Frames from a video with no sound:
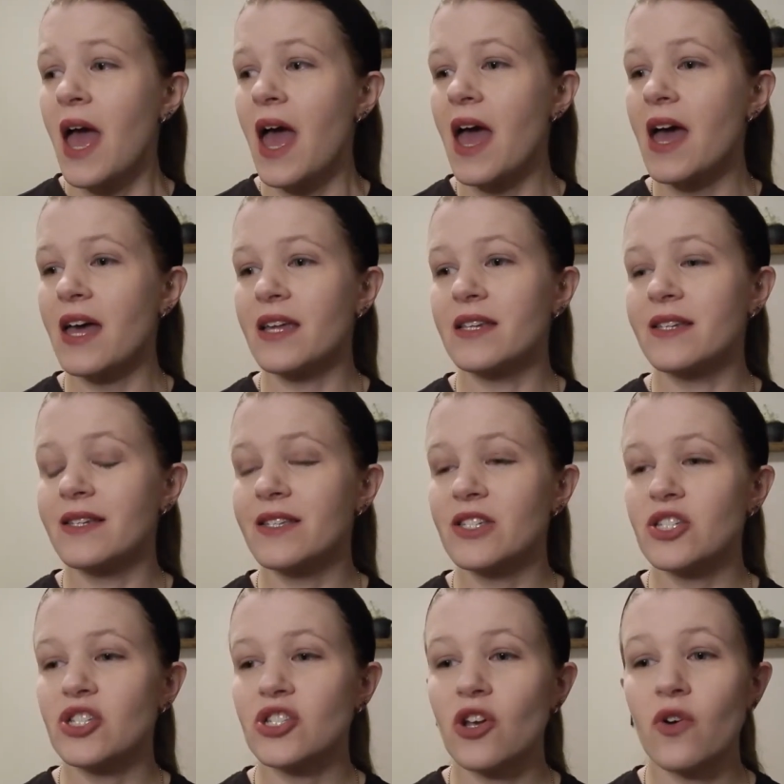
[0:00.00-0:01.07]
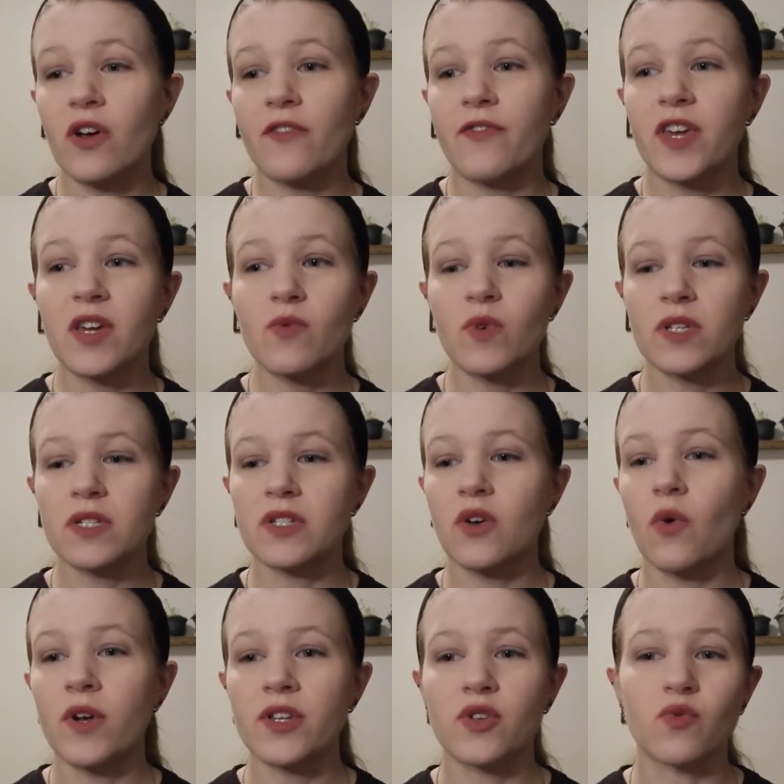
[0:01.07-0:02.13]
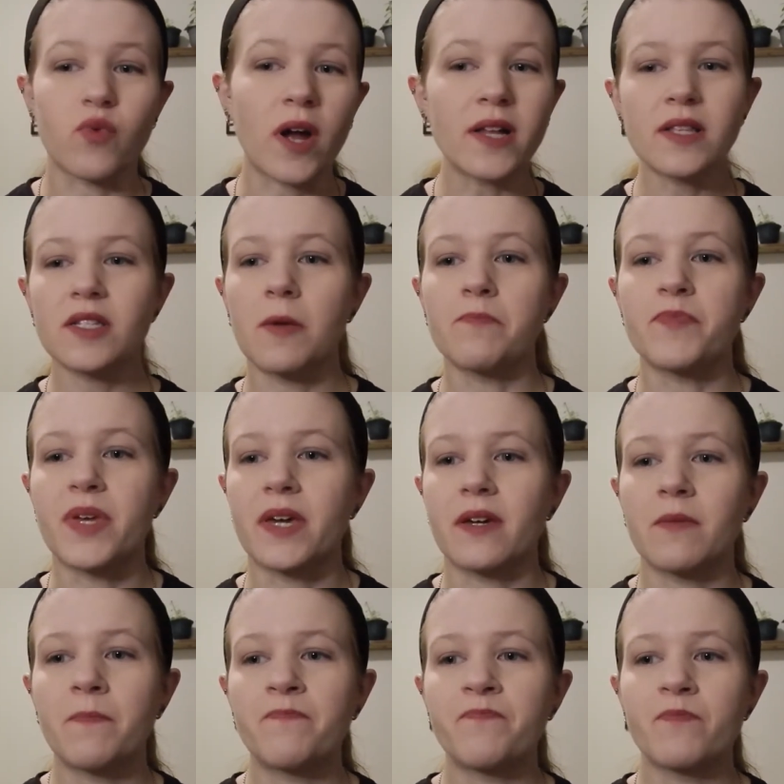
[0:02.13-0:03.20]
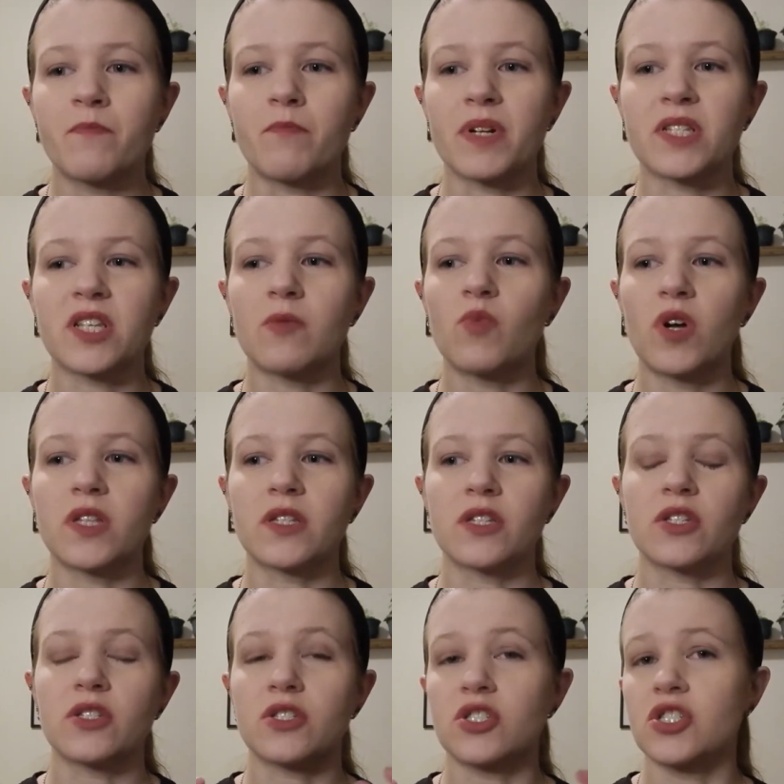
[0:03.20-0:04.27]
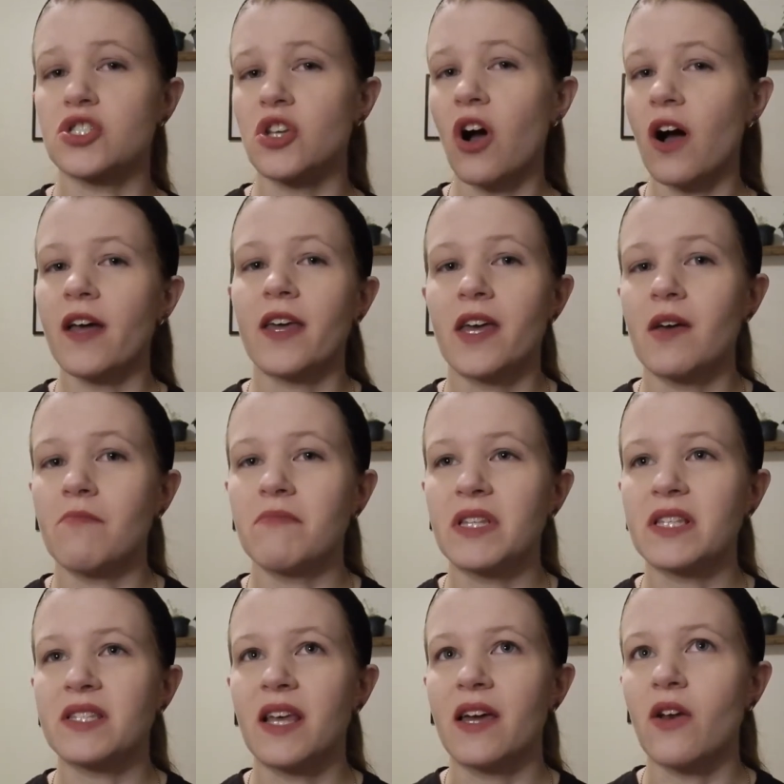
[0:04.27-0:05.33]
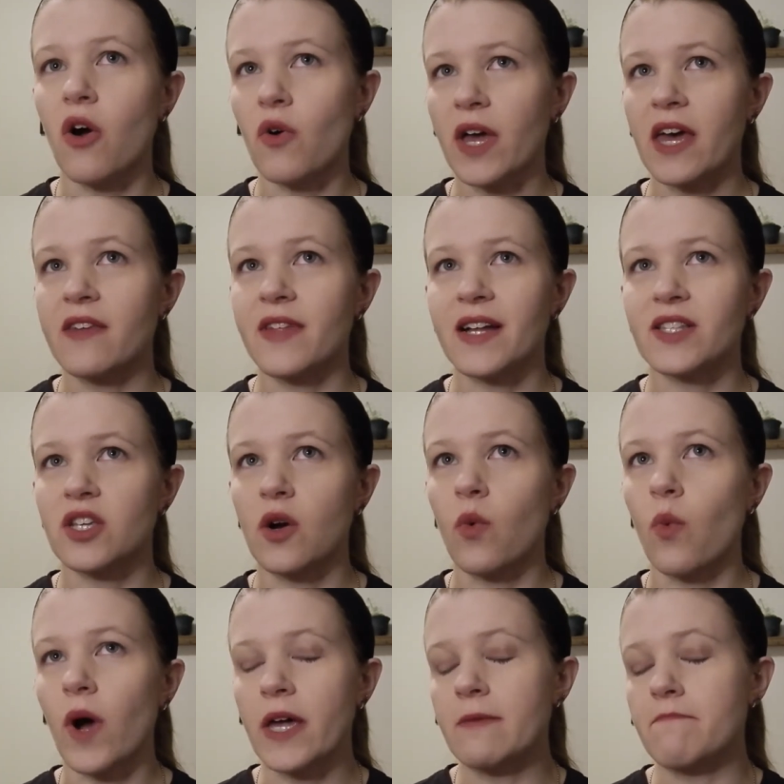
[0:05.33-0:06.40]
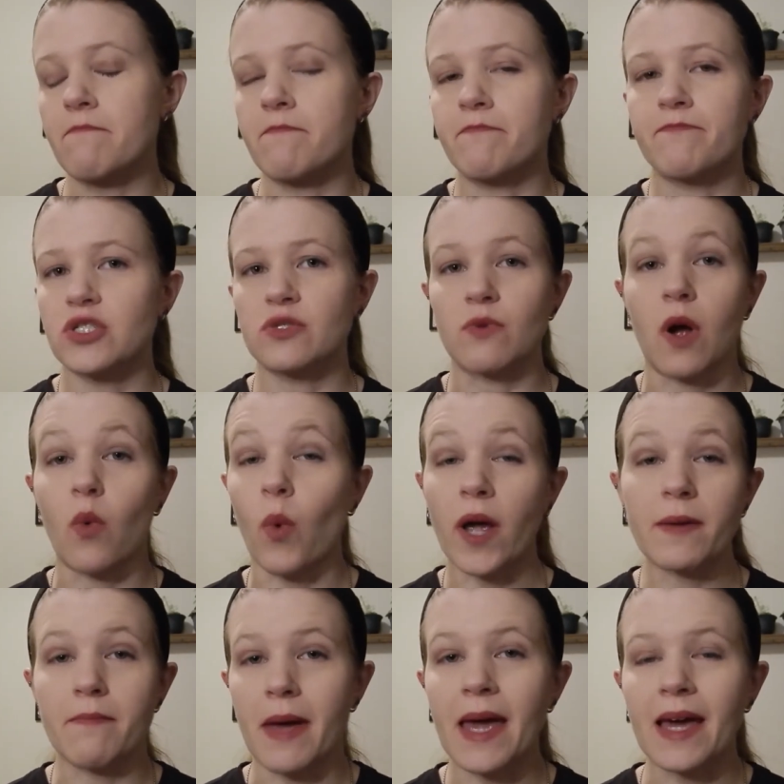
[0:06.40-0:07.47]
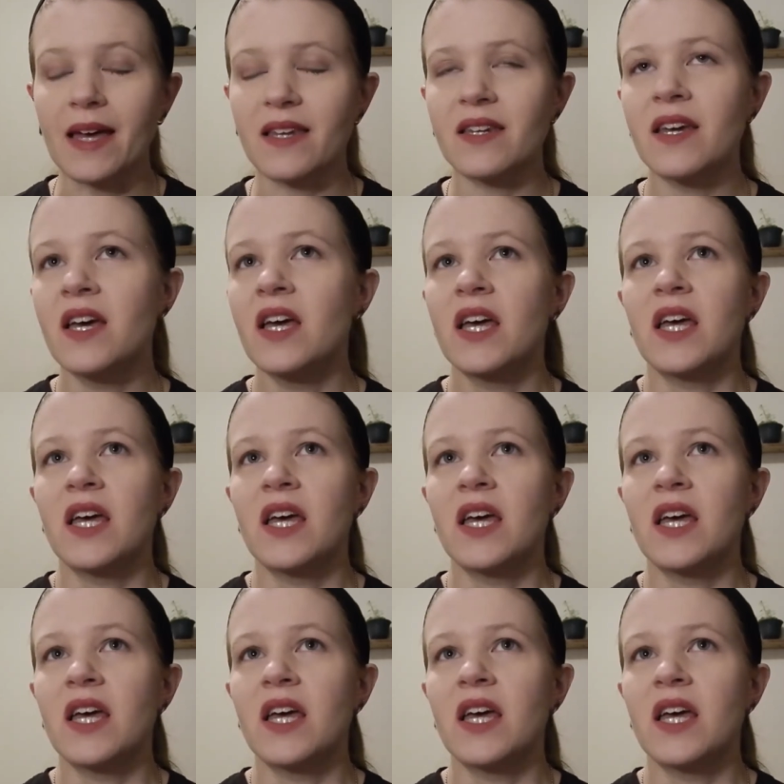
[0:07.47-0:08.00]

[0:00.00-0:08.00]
And so if he was going to write something, but someone saw him and said, okay, that's a white man,